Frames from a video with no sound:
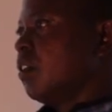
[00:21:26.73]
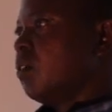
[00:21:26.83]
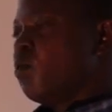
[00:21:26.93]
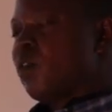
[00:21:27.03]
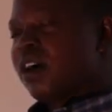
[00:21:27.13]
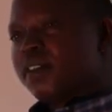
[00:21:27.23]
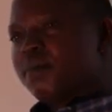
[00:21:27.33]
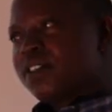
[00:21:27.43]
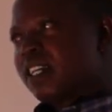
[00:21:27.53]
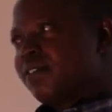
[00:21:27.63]
we have
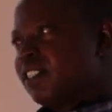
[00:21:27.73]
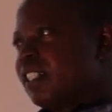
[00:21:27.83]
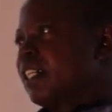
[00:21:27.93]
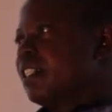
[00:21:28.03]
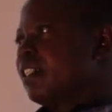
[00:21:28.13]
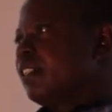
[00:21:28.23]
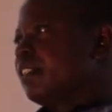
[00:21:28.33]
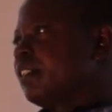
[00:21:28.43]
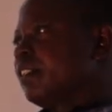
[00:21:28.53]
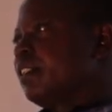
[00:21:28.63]
observed that
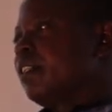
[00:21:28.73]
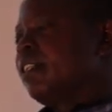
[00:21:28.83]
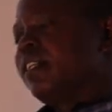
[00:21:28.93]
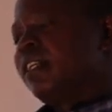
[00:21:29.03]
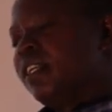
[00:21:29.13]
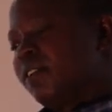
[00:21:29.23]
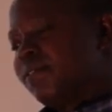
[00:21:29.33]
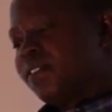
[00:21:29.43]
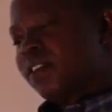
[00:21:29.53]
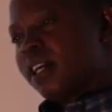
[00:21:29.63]
if
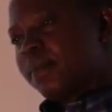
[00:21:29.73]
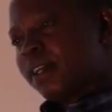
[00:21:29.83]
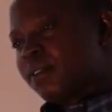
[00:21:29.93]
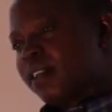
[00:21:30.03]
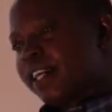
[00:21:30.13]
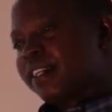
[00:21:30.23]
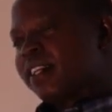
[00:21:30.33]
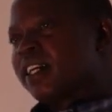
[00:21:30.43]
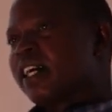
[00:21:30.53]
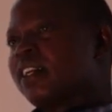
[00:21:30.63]
you happen to light
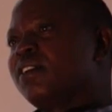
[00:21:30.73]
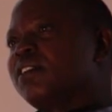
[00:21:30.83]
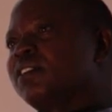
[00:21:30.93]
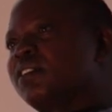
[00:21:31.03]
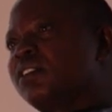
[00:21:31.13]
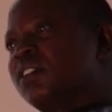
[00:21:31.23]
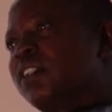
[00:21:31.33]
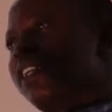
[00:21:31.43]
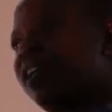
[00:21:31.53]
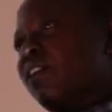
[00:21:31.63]
a candle
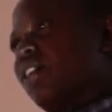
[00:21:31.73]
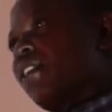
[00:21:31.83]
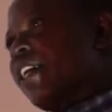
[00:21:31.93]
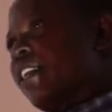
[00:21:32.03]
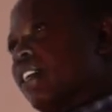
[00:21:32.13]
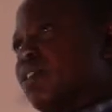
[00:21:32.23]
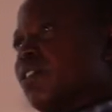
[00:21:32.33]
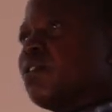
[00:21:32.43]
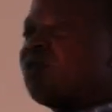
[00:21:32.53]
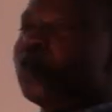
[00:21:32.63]
in all
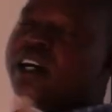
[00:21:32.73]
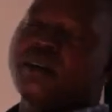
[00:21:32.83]
directions, you are